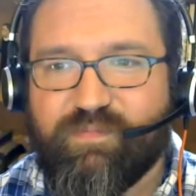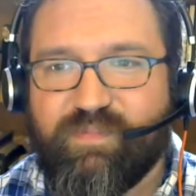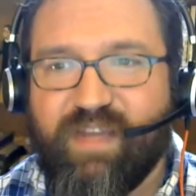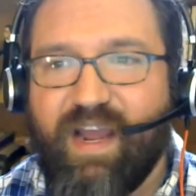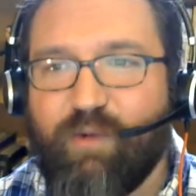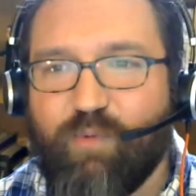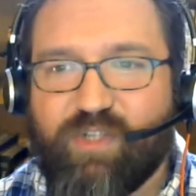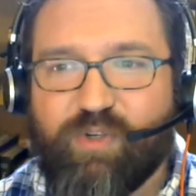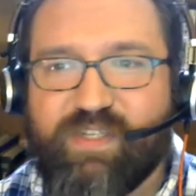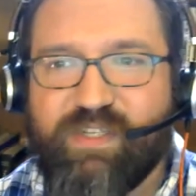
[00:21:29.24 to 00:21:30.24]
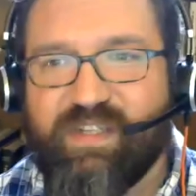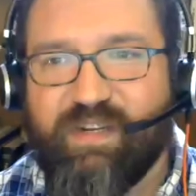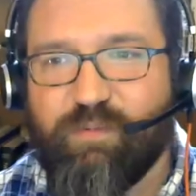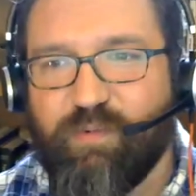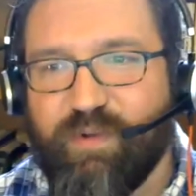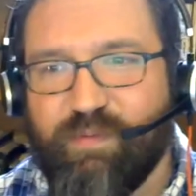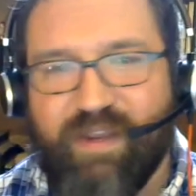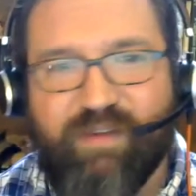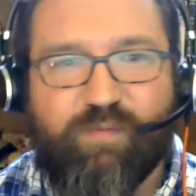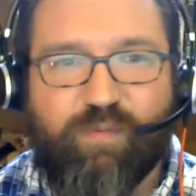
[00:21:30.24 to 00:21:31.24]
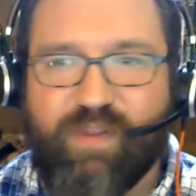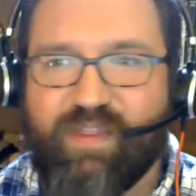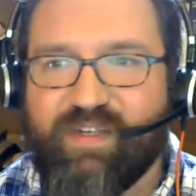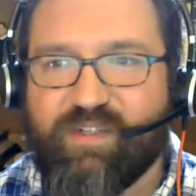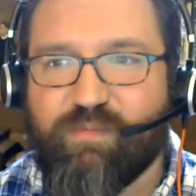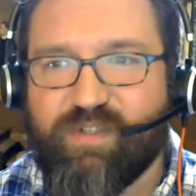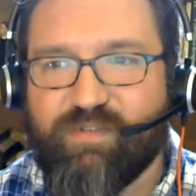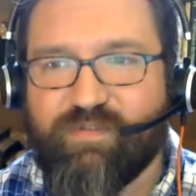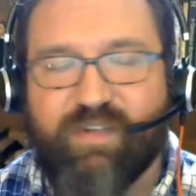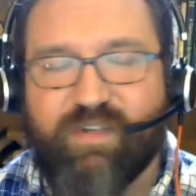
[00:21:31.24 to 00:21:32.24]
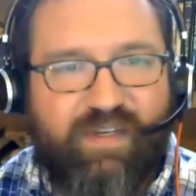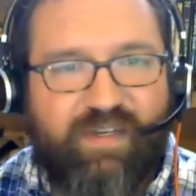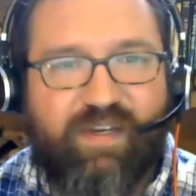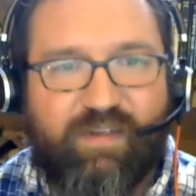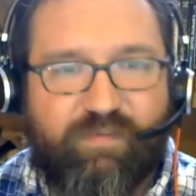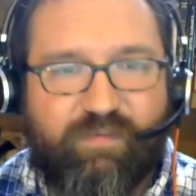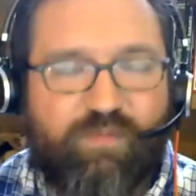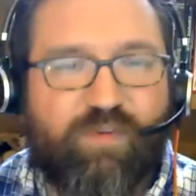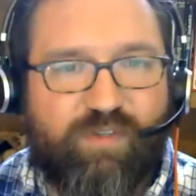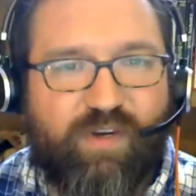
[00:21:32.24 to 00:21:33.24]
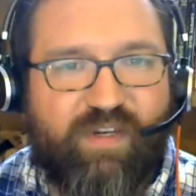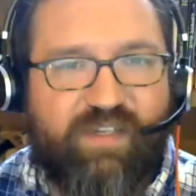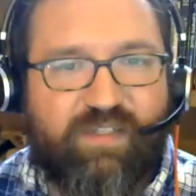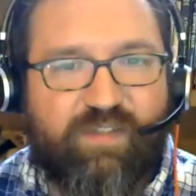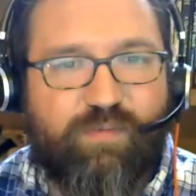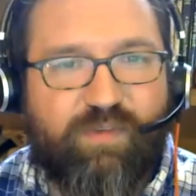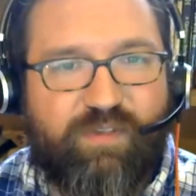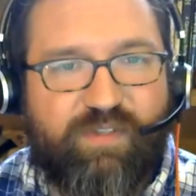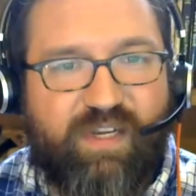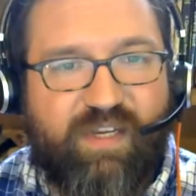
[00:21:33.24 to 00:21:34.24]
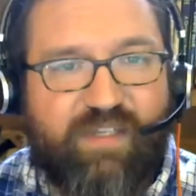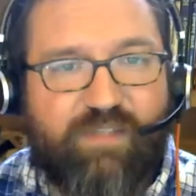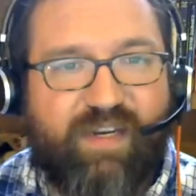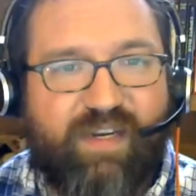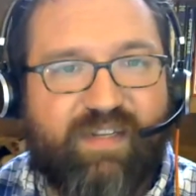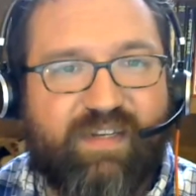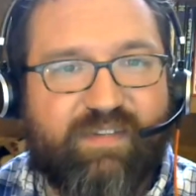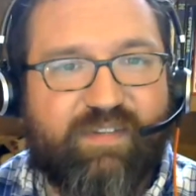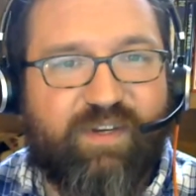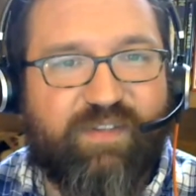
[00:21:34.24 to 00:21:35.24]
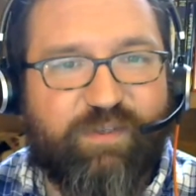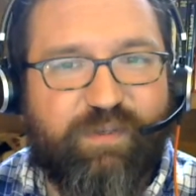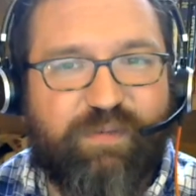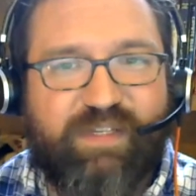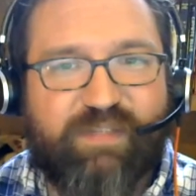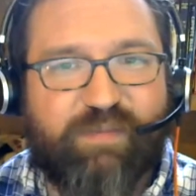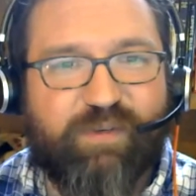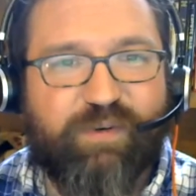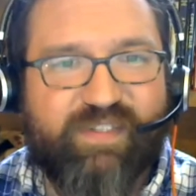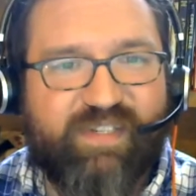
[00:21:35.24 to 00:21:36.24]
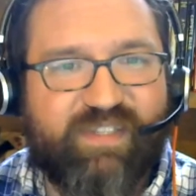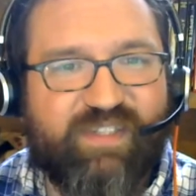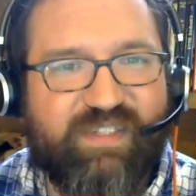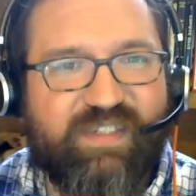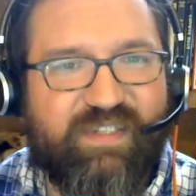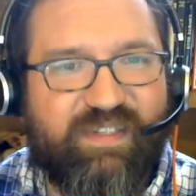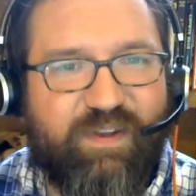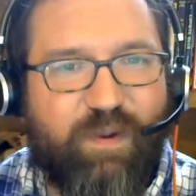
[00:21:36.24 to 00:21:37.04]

yeah, what choices that we made with in terms of those audiences with UCS, but I can then talk a little bit about some other organizations.